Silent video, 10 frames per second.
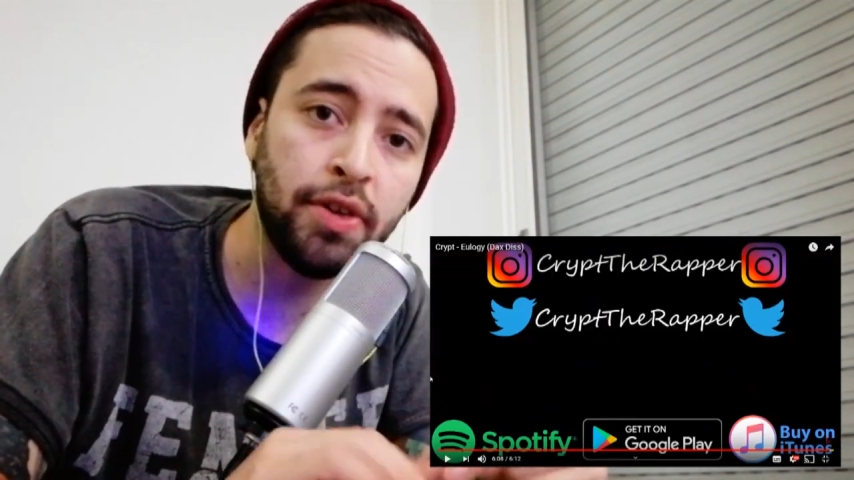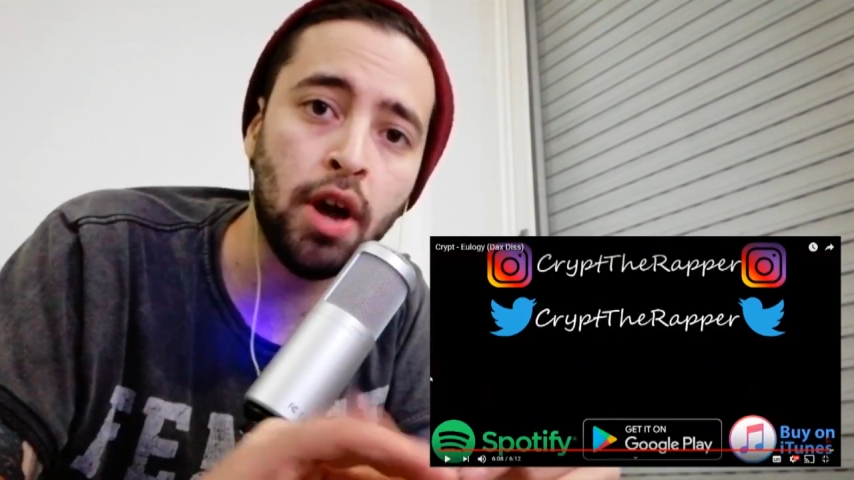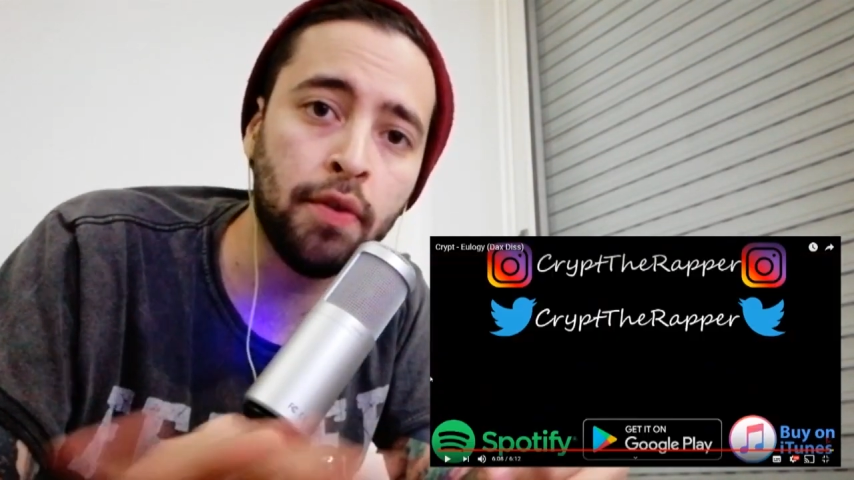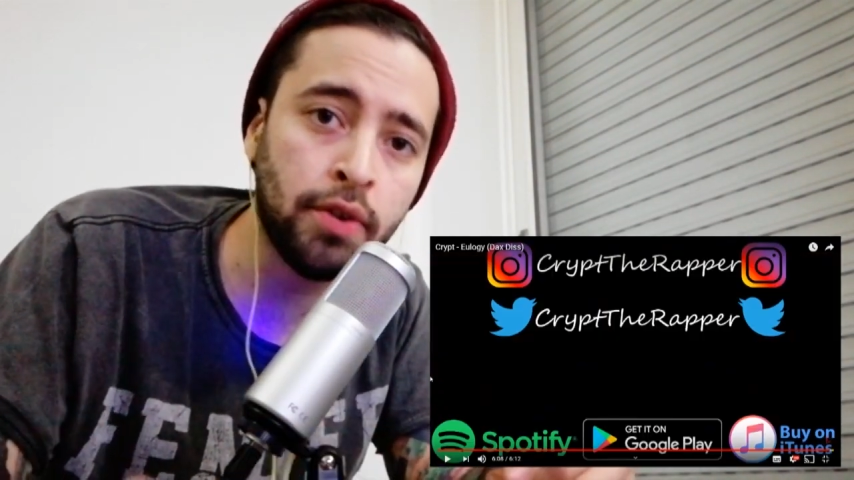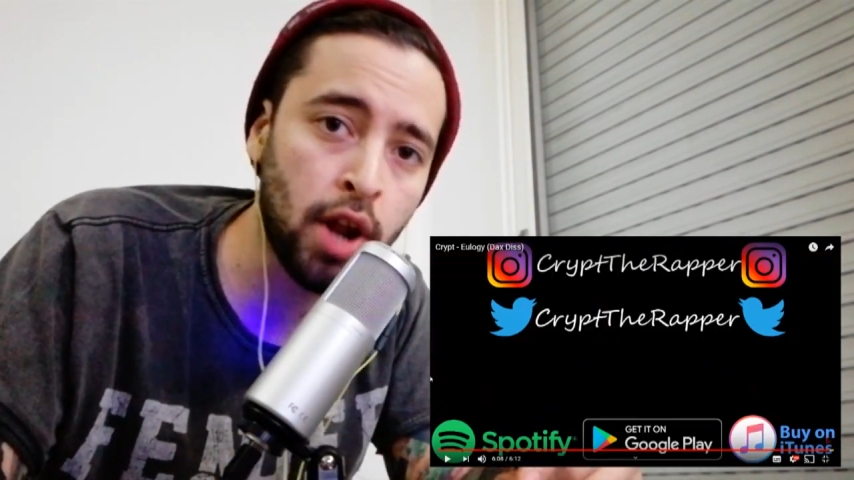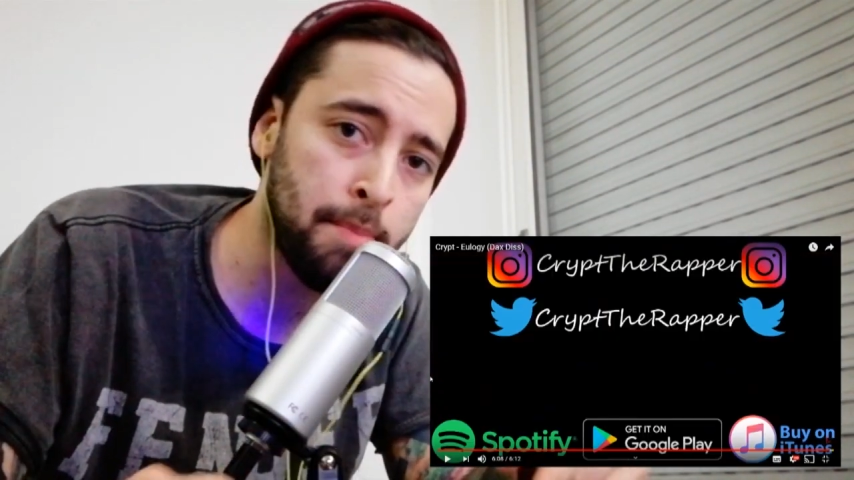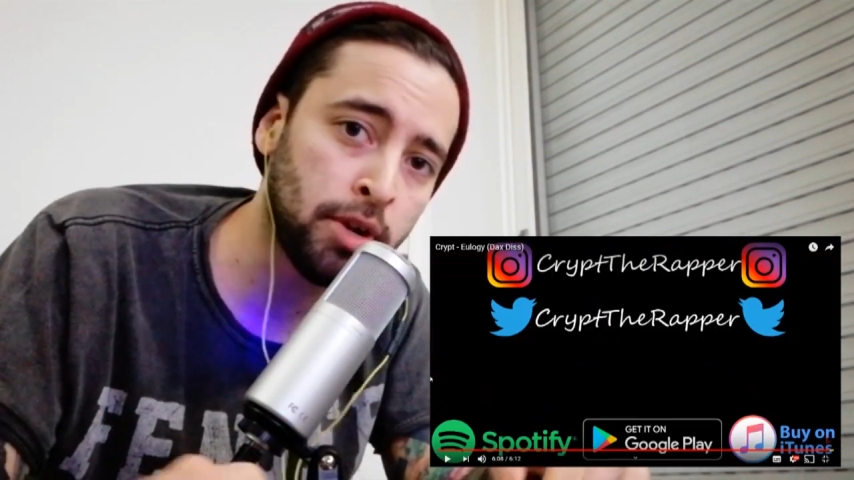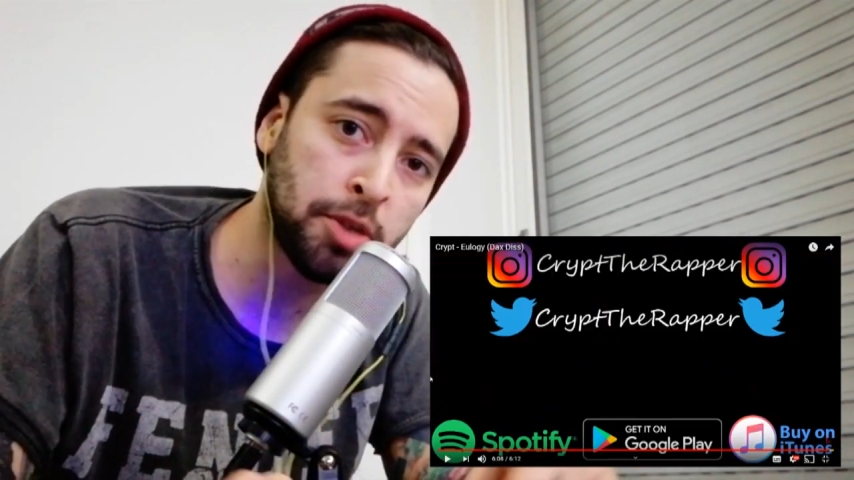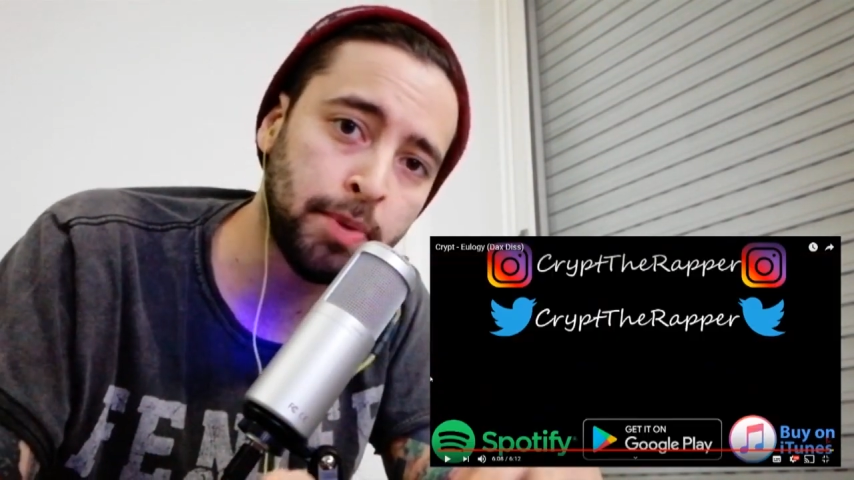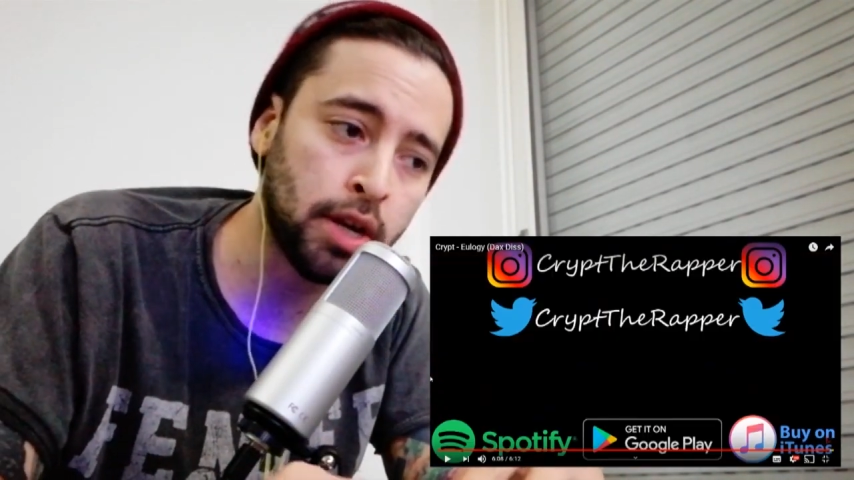And the other
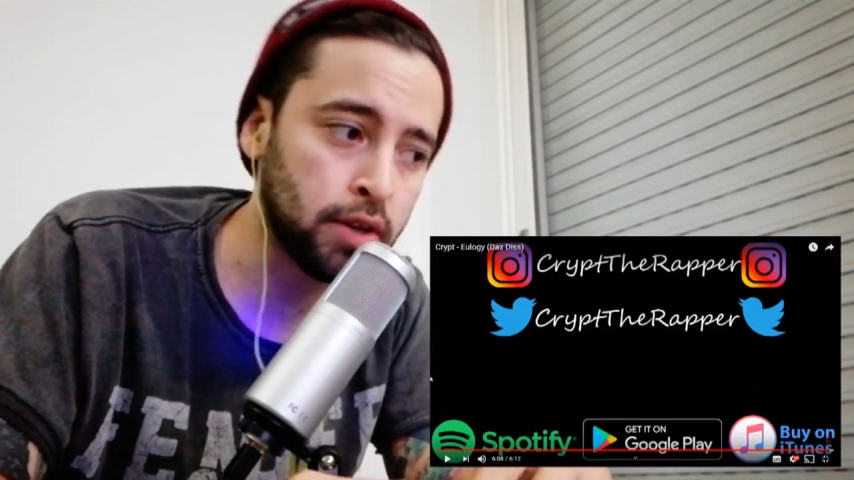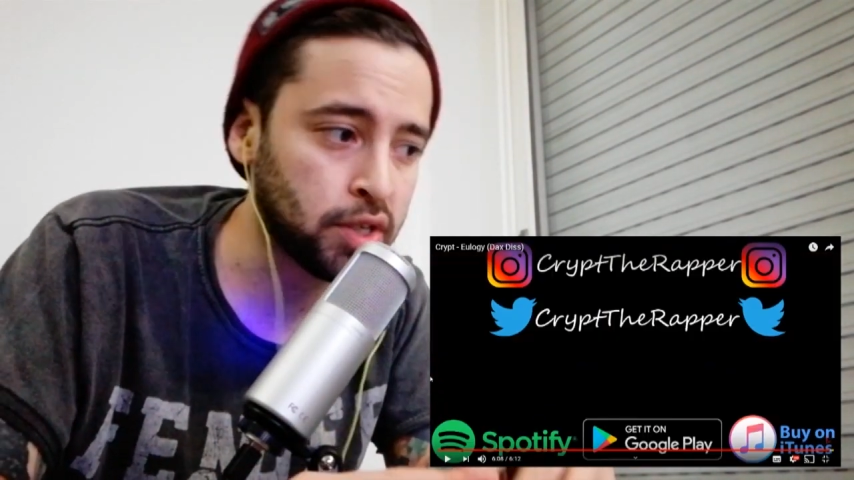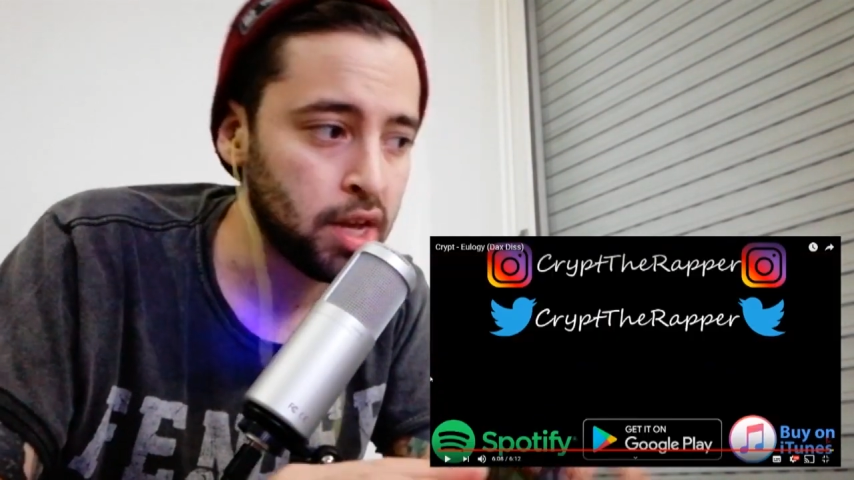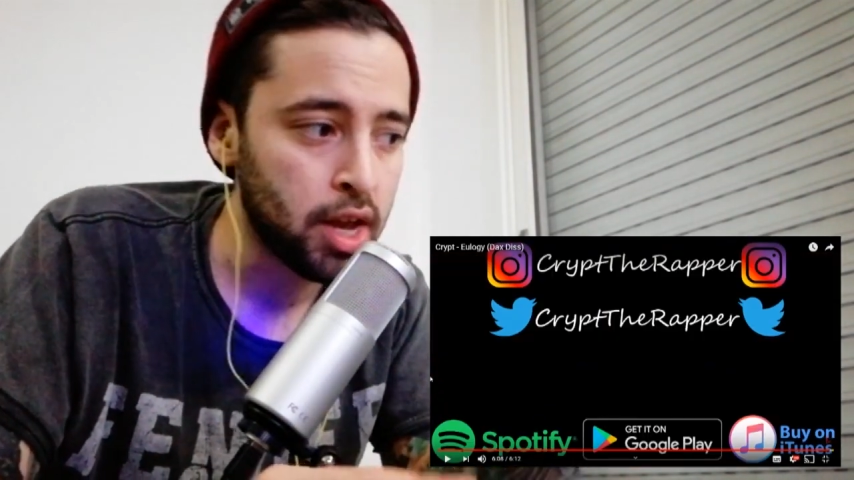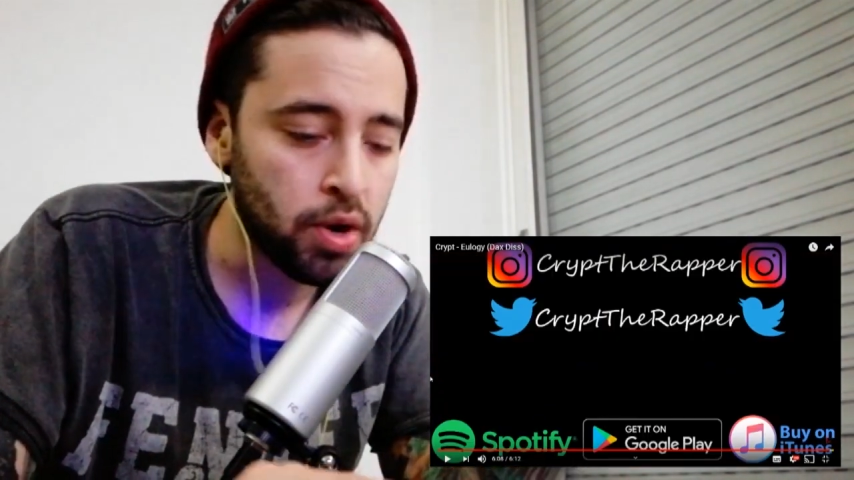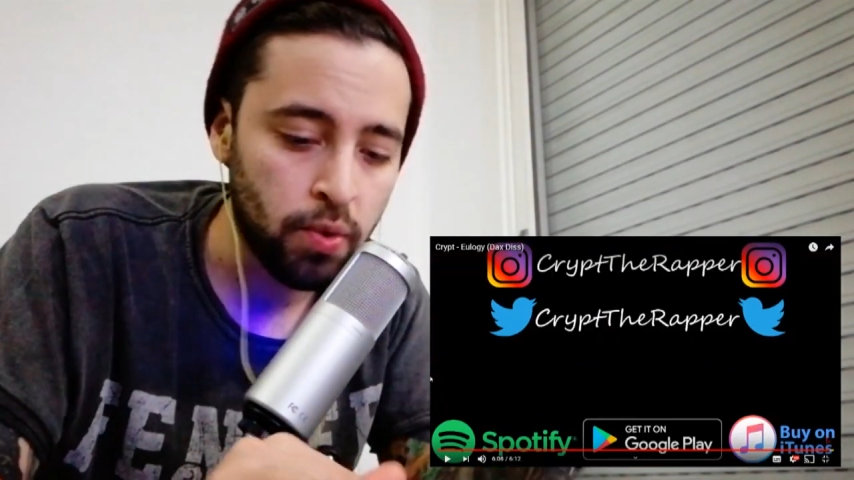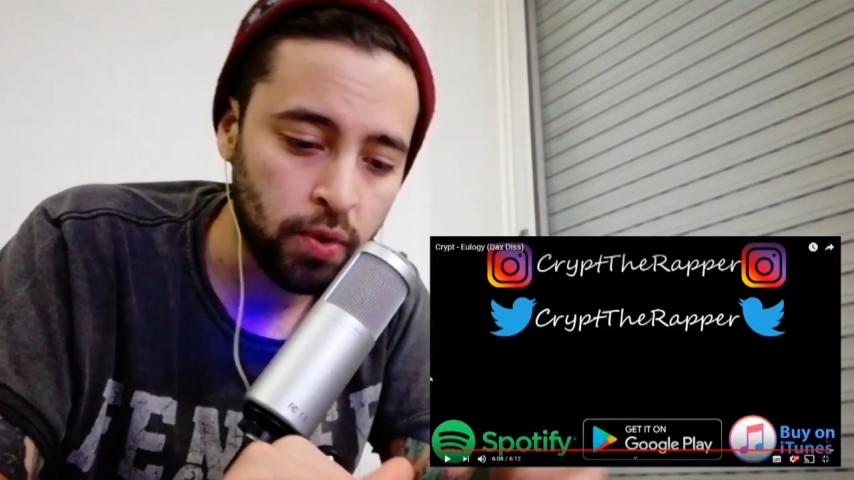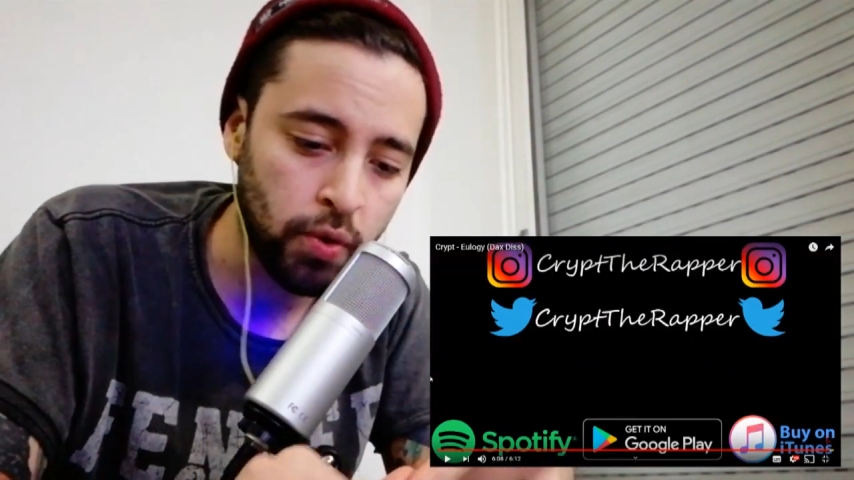numbers, because